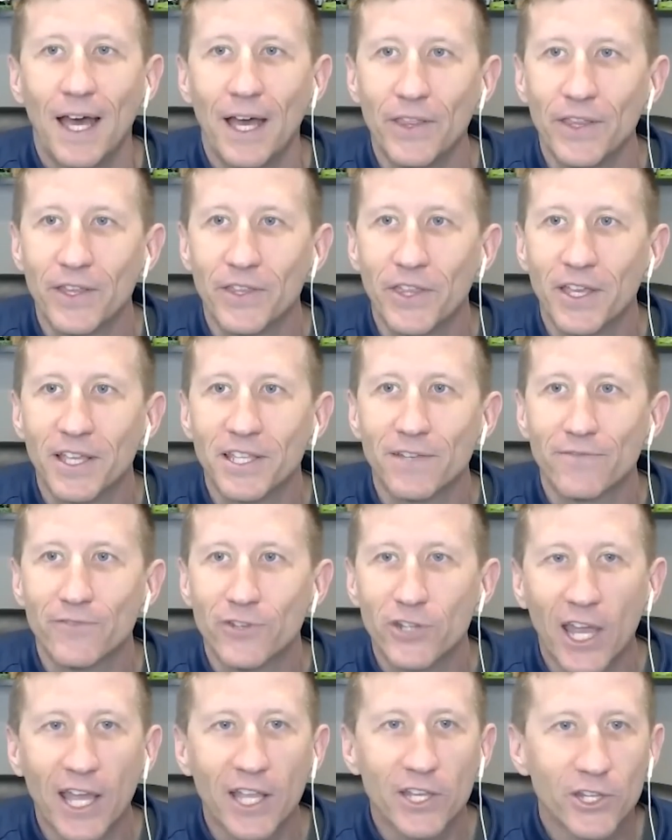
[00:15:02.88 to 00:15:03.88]
I think things have
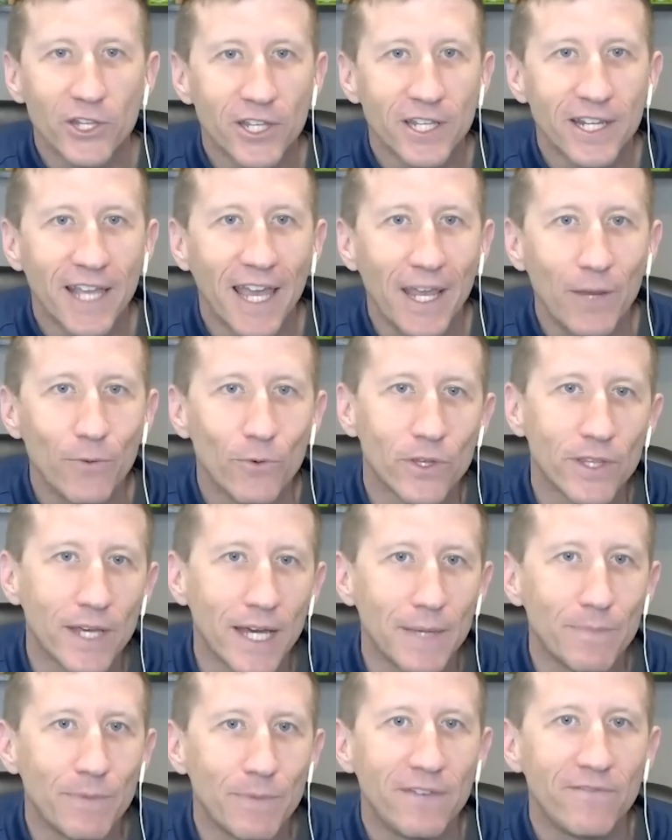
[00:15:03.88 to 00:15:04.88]
changed today with
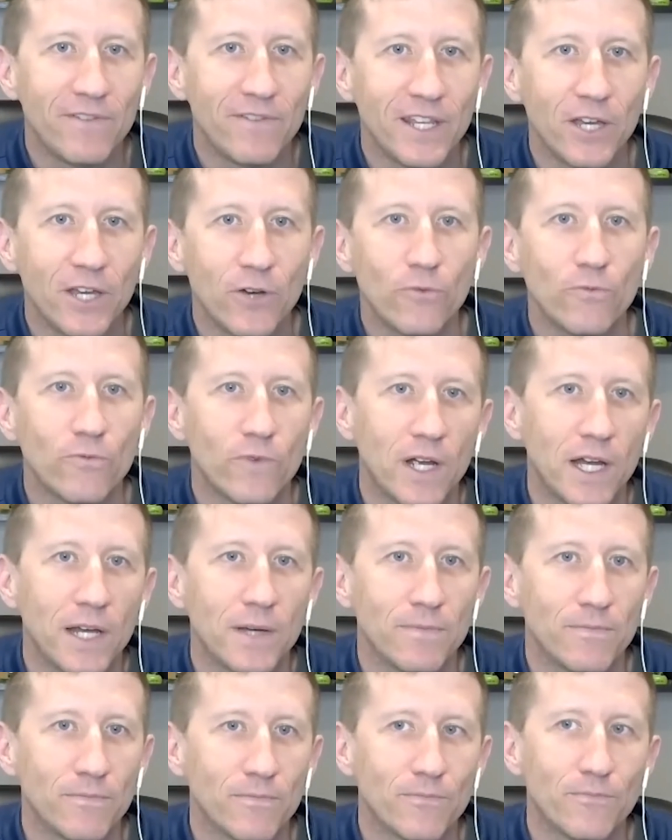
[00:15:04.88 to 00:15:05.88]
IP video
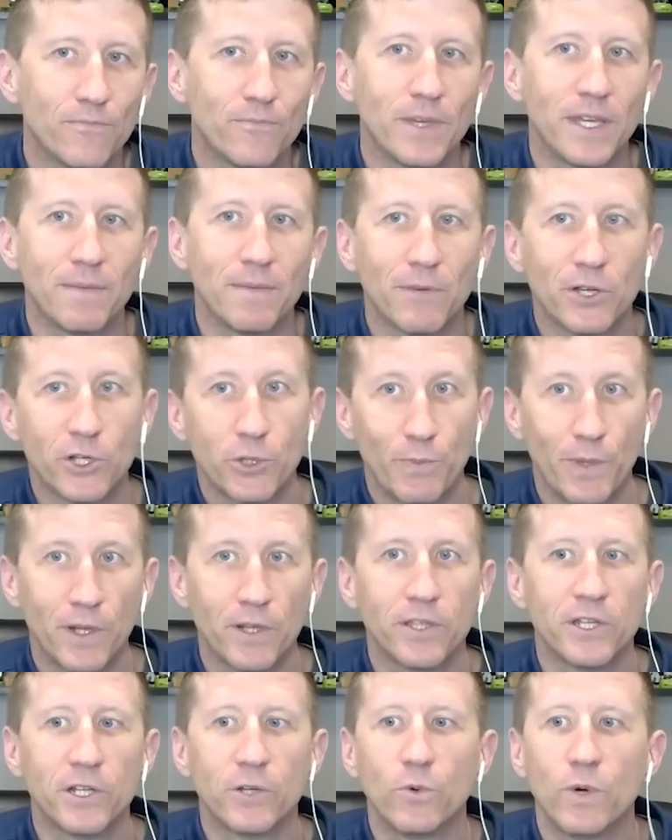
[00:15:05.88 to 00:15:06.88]
being much
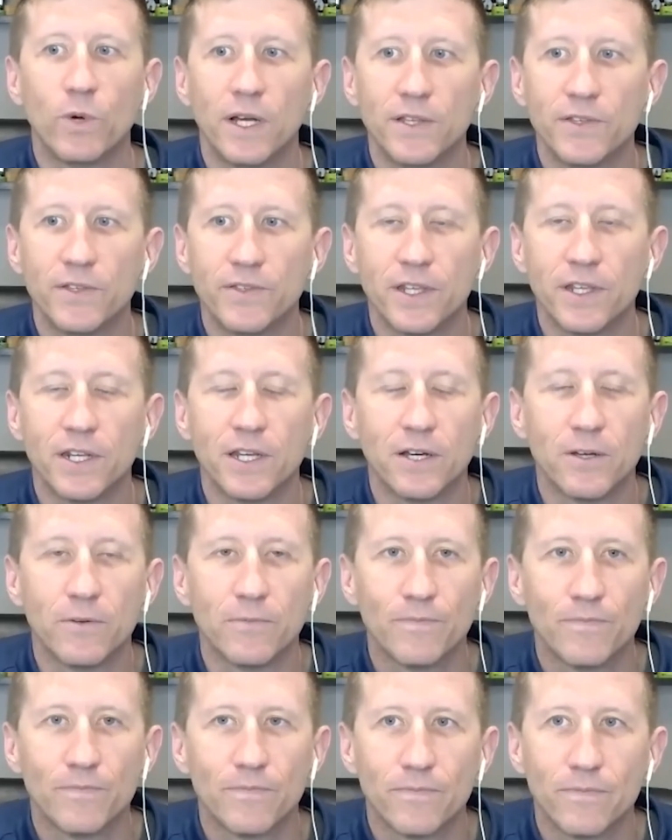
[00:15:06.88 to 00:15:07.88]
better than it was,
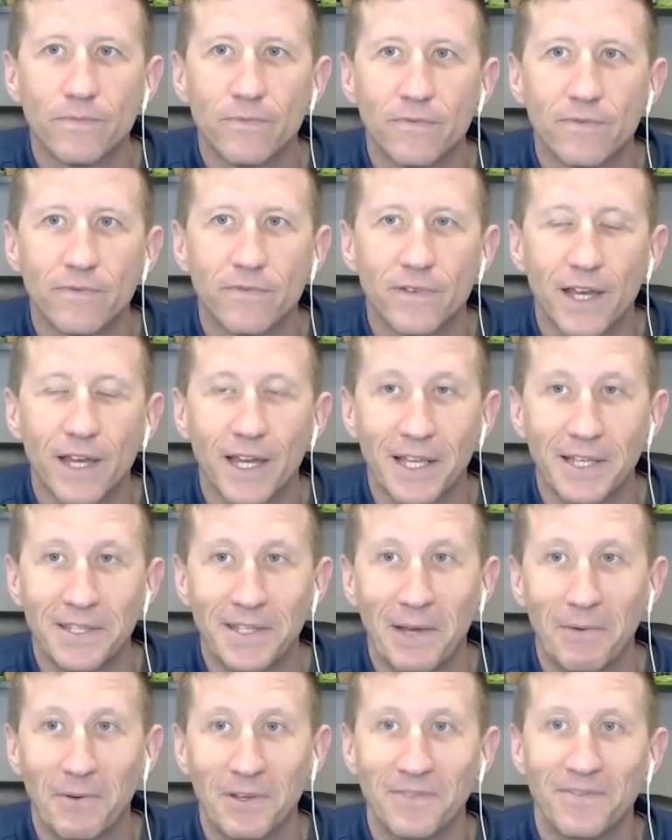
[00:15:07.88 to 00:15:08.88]
I guess
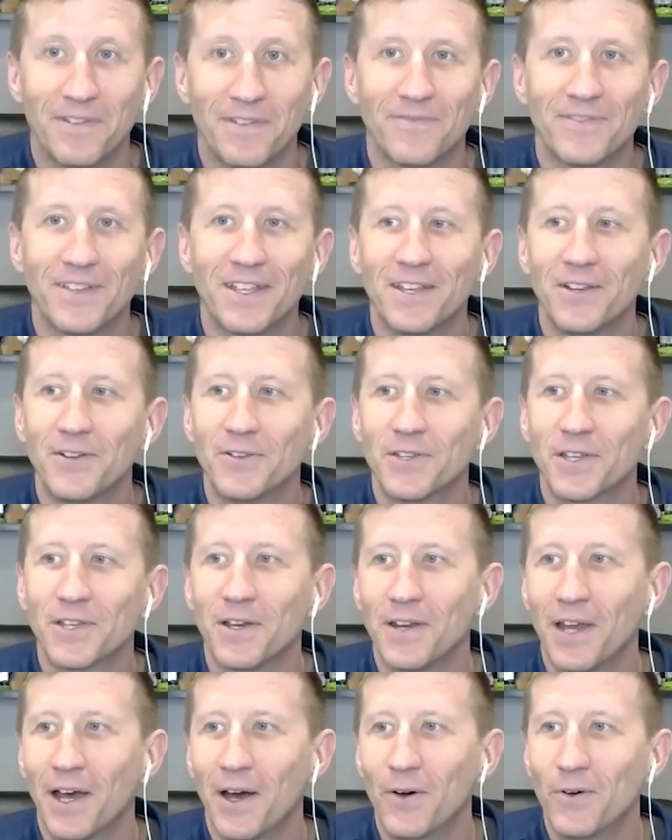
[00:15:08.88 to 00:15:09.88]
that was 15 years
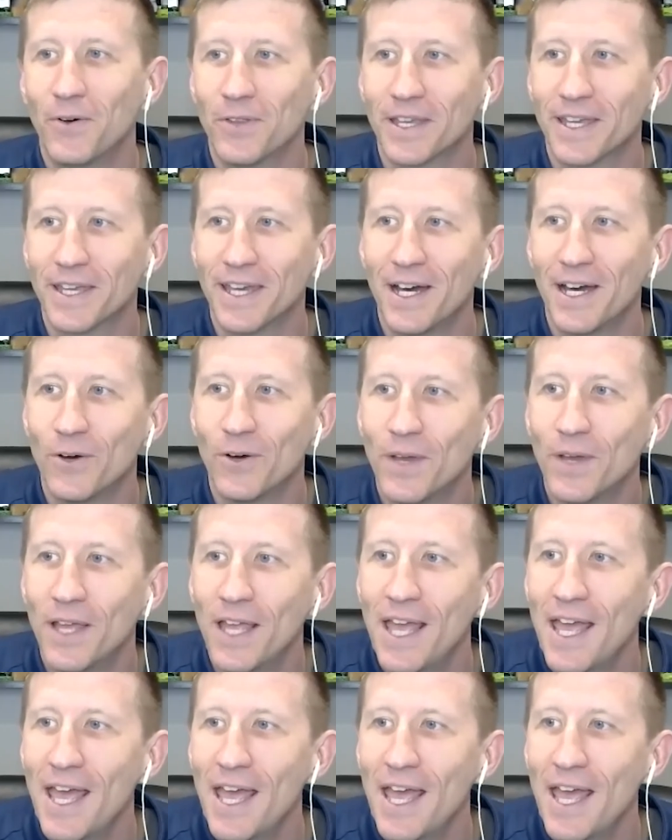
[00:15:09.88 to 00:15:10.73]
ago now. Holy cow.